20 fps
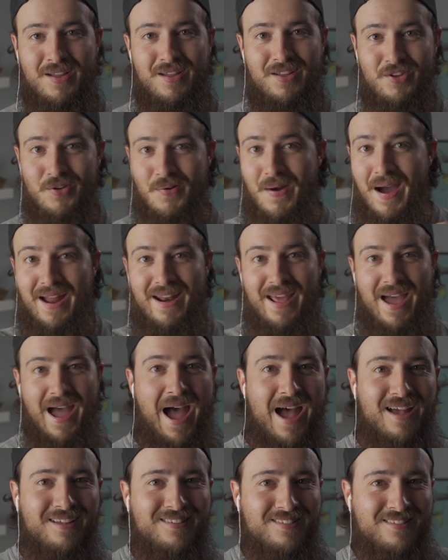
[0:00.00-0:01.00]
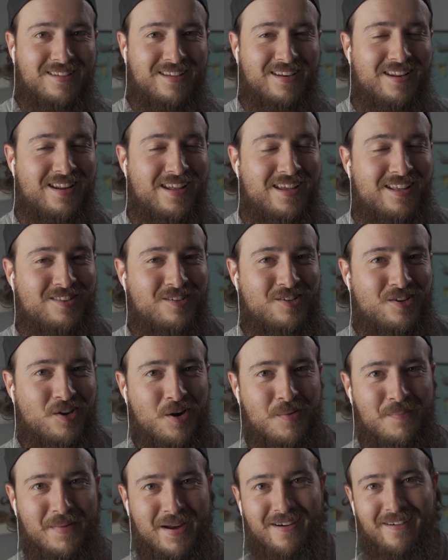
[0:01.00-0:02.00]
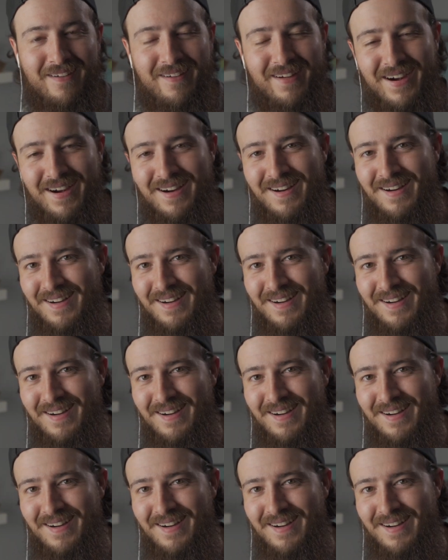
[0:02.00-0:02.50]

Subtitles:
You add acidity to your beer.